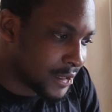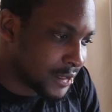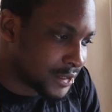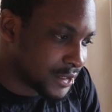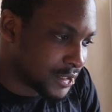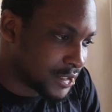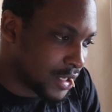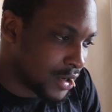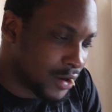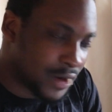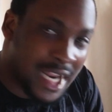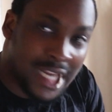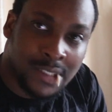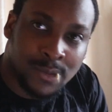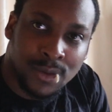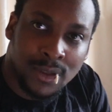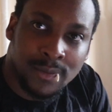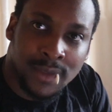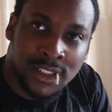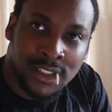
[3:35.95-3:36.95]
So that's
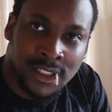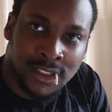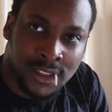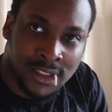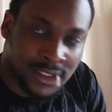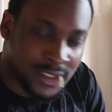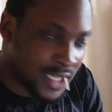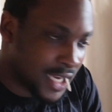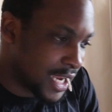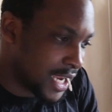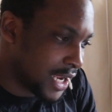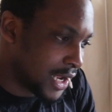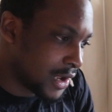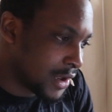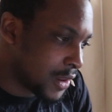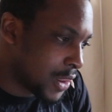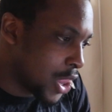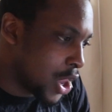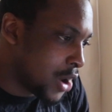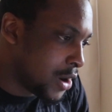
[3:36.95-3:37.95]
pretty much it to say.
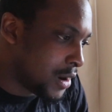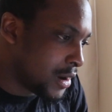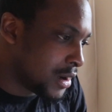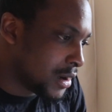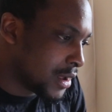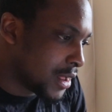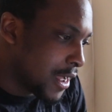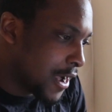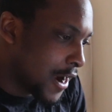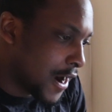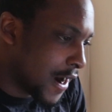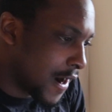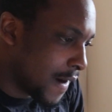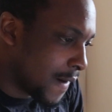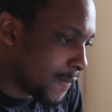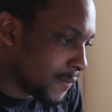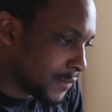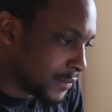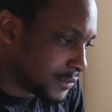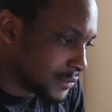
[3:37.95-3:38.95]

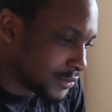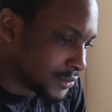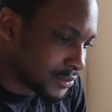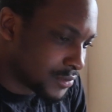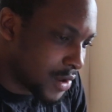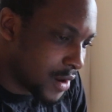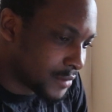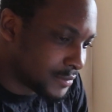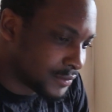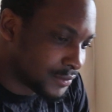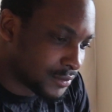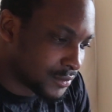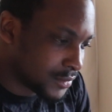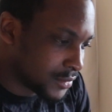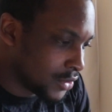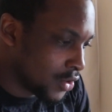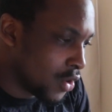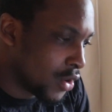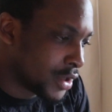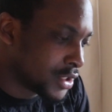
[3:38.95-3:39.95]
Um,
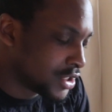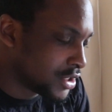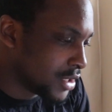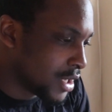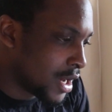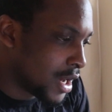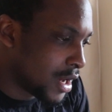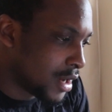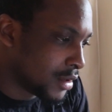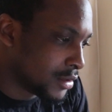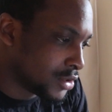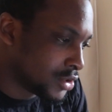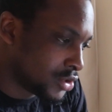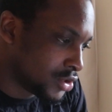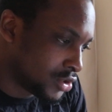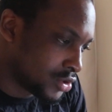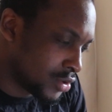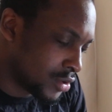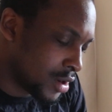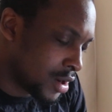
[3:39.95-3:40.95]
Golden, uh,
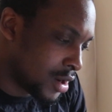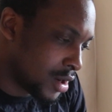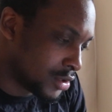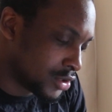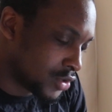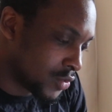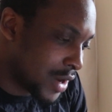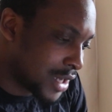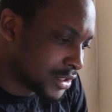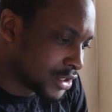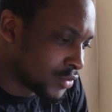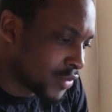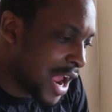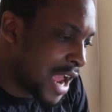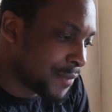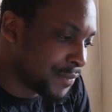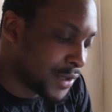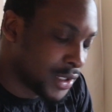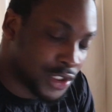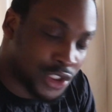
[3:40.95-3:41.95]
uh, Toronto
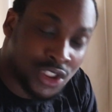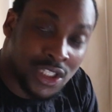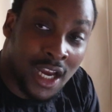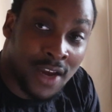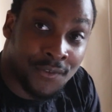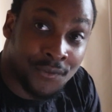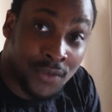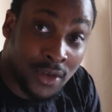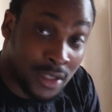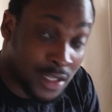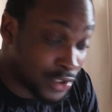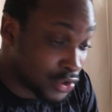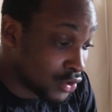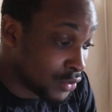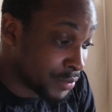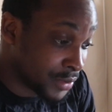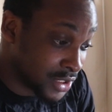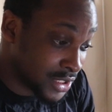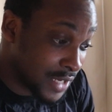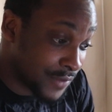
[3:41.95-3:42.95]
Raptors shot
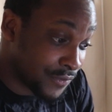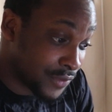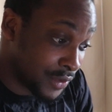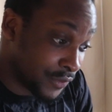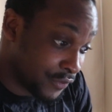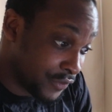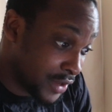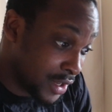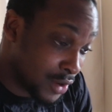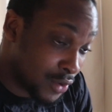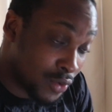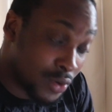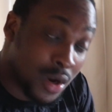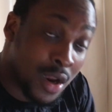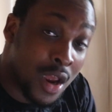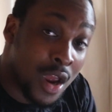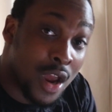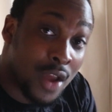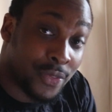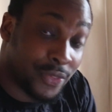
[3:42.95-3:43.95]
52% from the field,
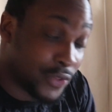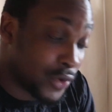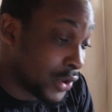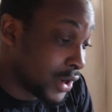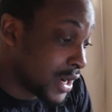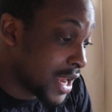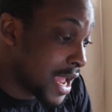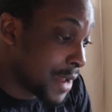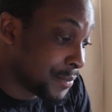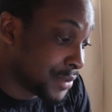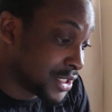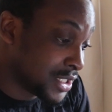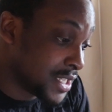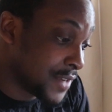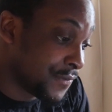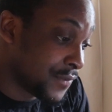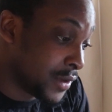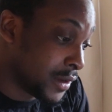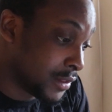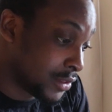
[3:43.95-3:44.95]

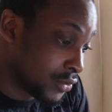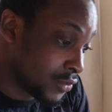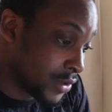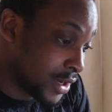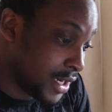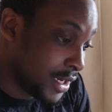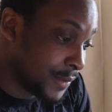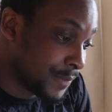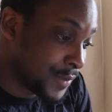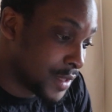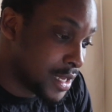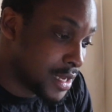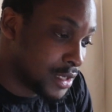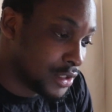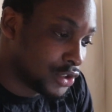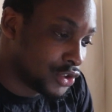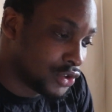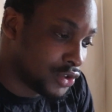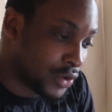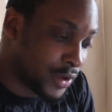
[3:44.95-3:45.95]
39% from the three,
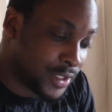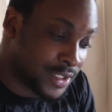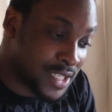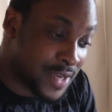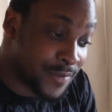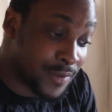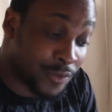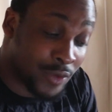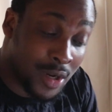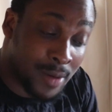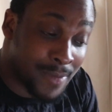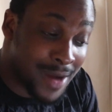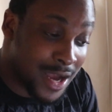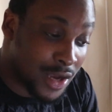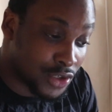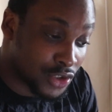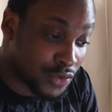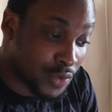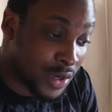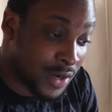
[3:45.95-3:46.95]
37
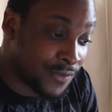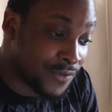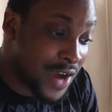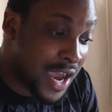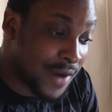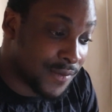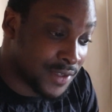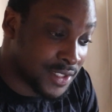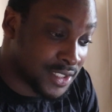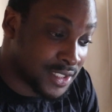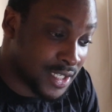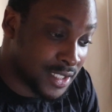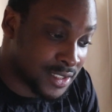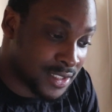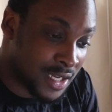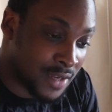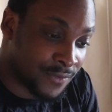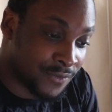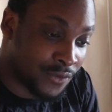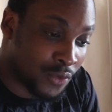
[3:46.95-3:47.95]
rebounds, 25
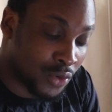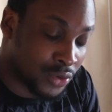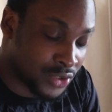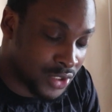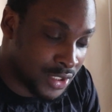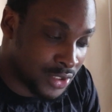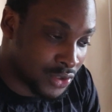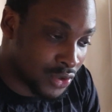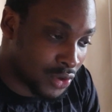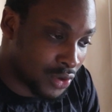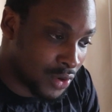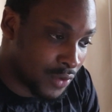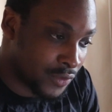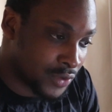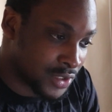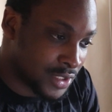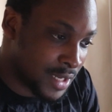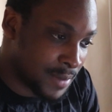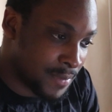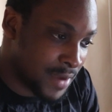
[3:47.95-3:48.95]
assists, and 14
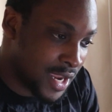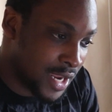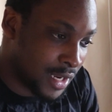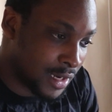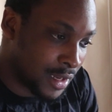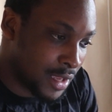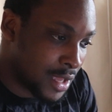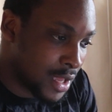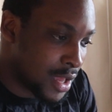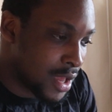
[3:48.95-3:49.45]
turnovers they made